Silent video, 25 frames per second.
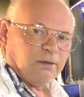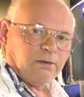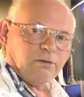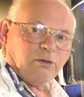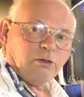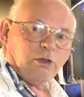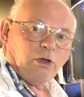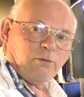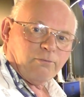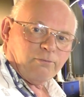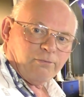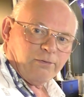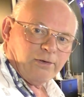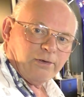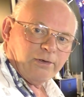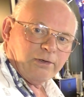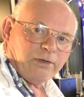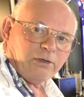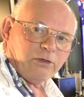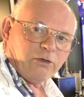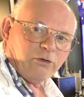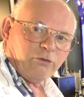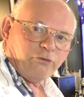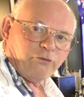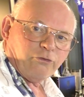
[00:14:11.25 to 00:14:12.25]
the
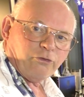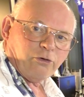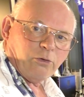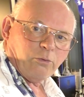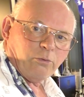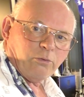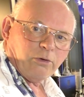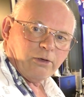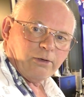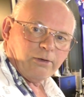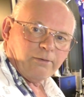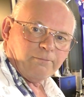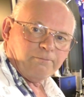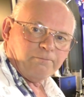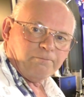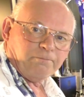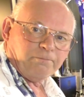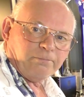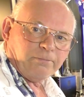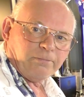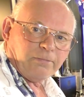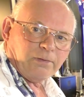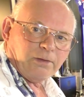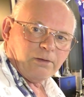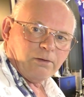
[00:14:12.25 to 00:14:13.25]
offline controller,
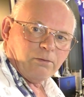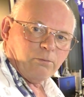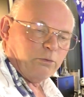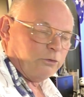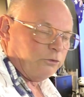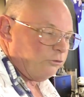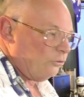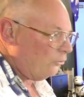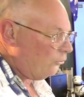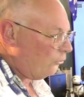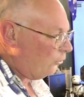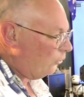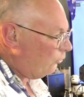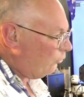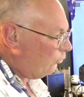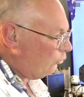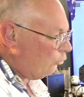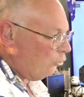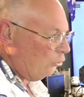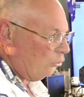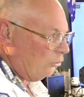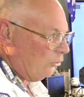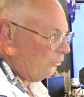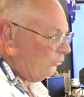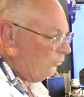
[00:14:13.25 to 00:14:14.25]
which is as
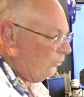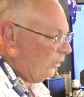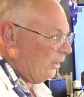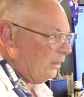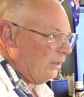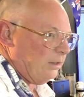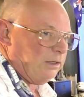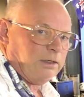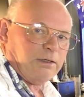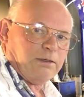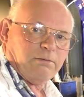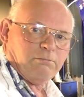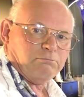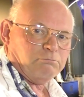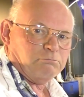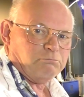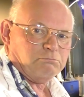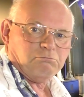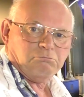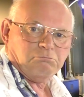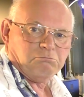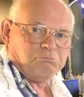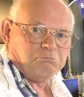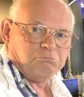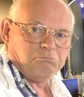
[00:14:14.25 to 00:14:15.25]
good as any
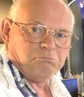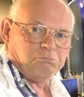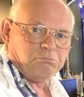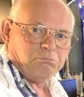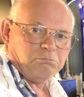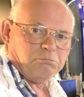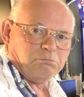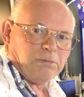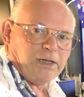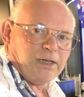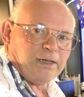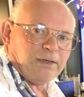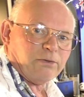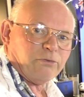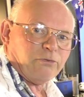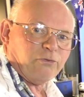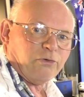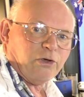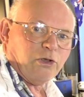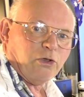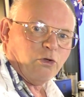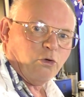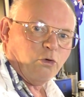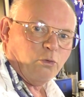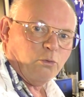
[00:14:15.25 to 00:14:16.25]

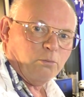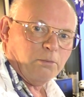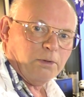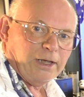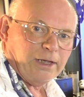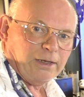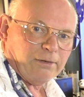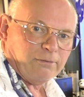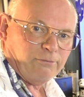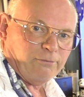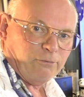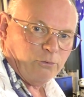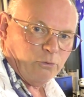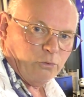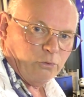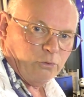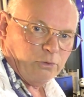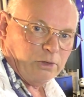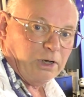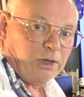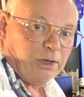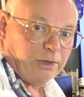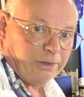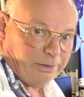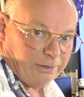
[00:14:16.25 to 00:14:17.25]
Mach3 or
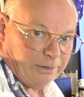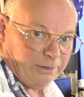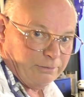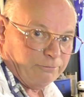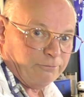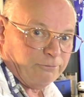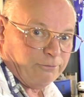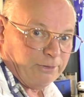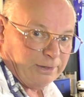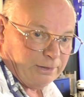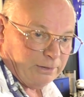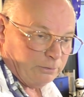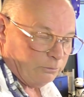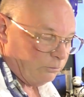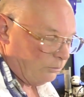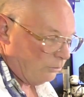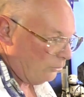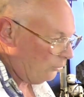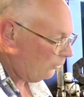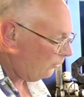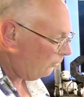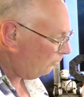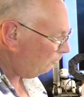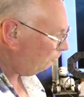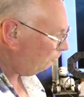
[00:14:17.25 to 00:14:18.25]
Mach4 I have found.